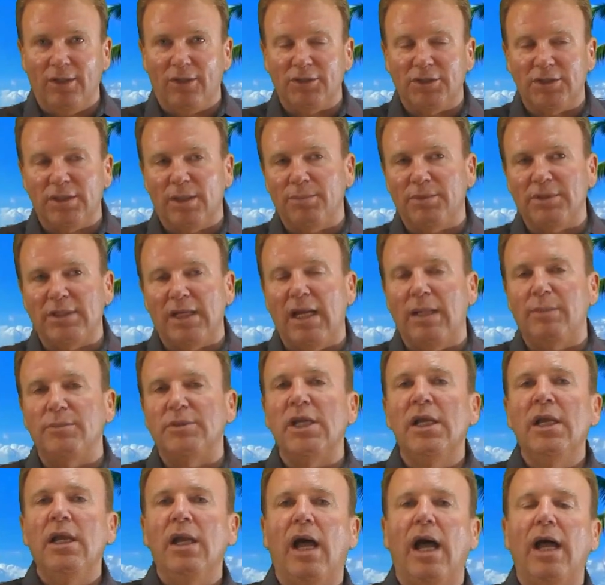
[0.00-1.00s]

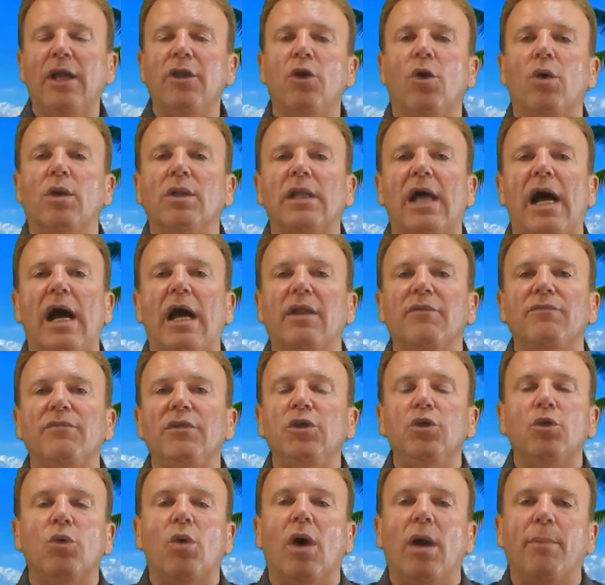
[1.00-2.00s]
Sometimes I know a lot of
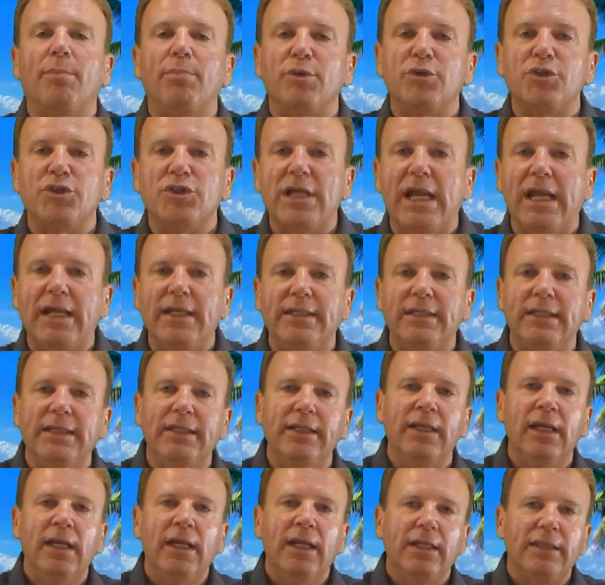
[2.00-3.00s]
you are
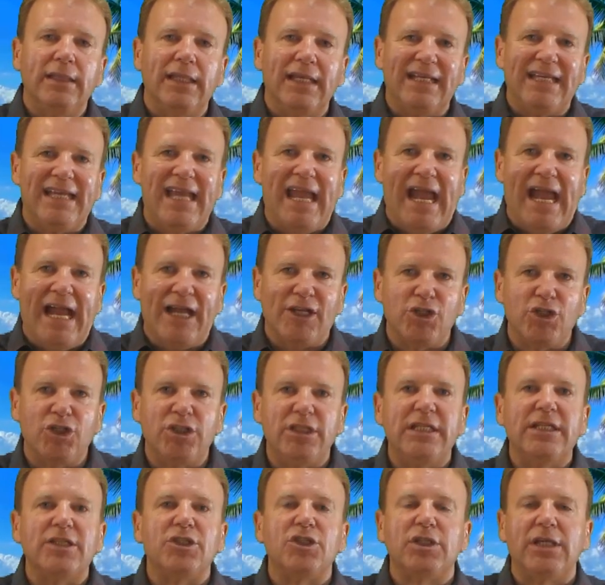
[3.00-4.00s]
presenting the
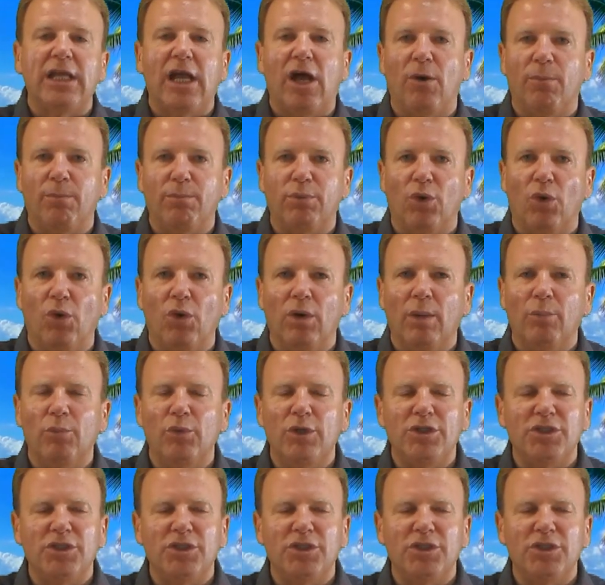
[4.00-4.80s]
cash discount program,